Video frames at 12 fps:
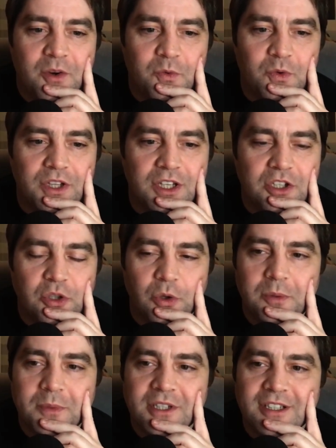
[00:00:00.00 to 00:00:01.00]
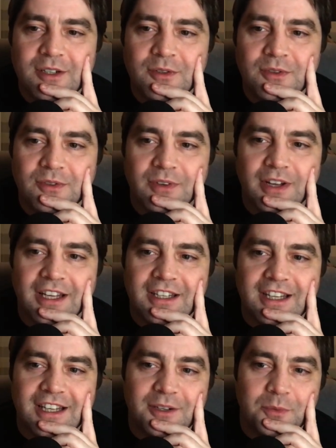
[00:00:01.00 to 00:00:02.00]
really enjoy myself, and
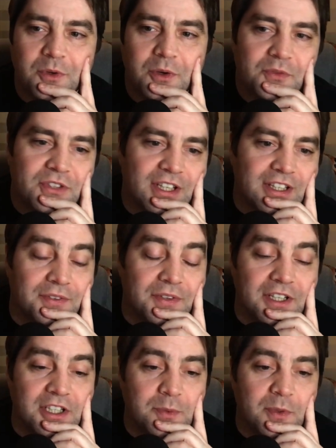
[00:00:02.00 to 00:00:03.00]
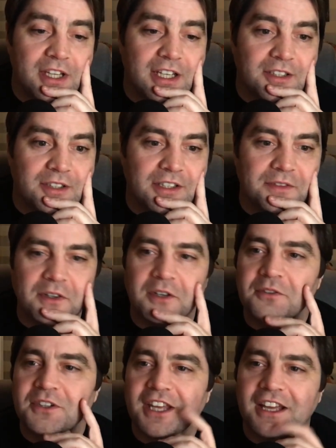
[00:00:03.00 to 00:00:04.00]
then we obviously had to finish, but that's fair
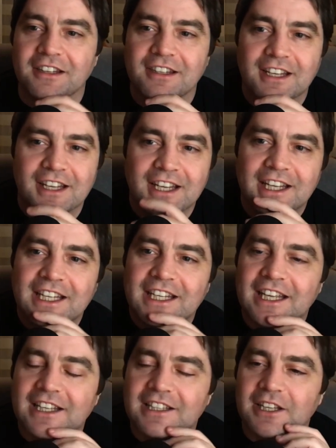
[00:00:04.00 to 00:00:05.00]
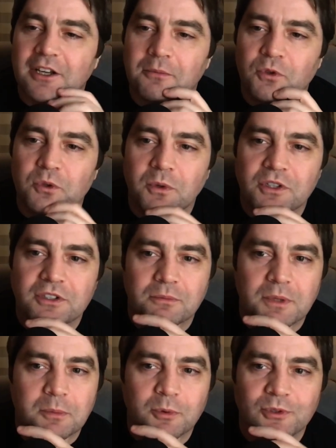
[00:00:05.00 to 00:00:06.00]
enough. You can't take up too much of
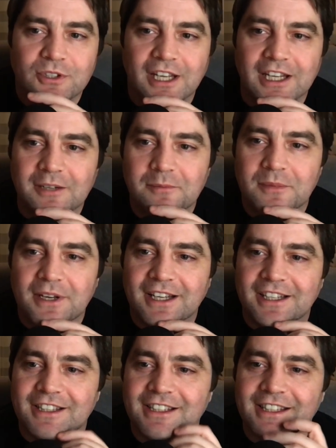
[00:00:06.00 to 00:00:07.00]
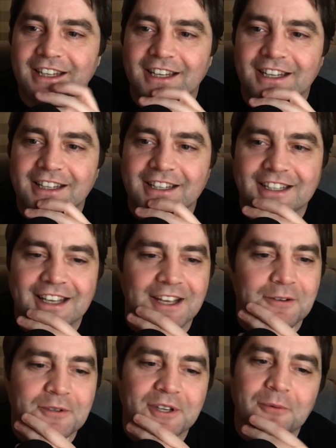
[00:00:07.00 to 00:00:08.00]
people's time. And yeah,
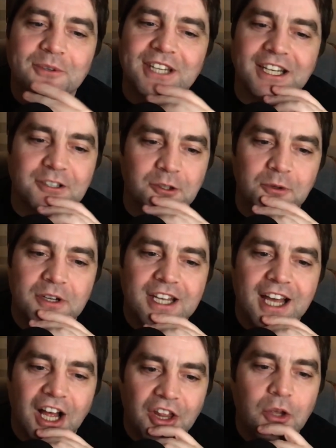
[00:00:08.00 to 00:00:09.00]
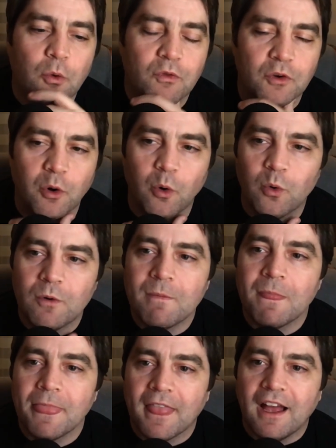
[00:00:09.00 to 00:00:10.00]
it was nice though. I think overall
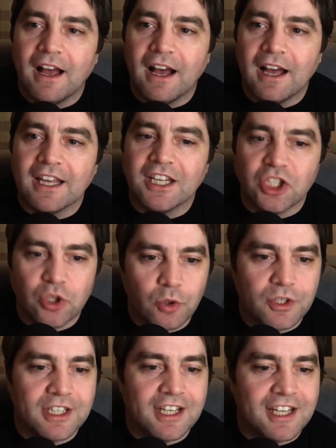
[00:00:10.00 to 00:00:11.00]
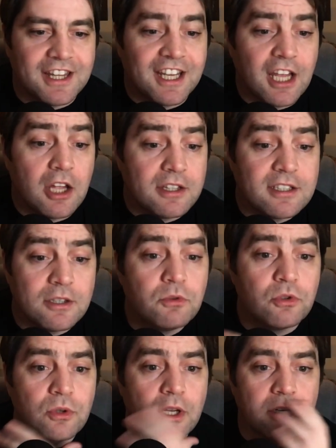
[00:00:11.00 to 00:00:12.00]
I enjoyed it. I think I'd still
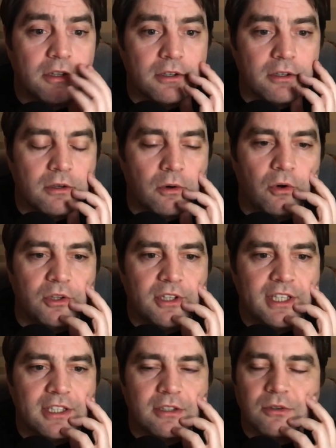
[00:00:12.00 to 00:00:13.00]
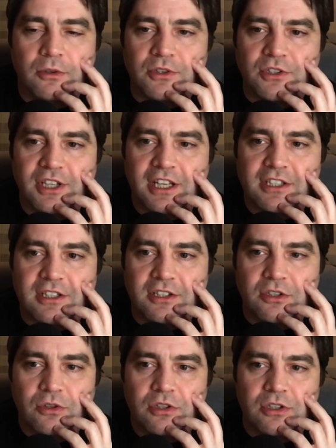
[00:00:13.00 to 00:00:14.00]
do another online launch. It's
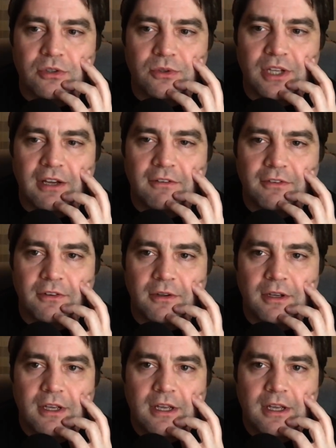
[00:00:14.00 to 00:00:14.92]
good to do that for the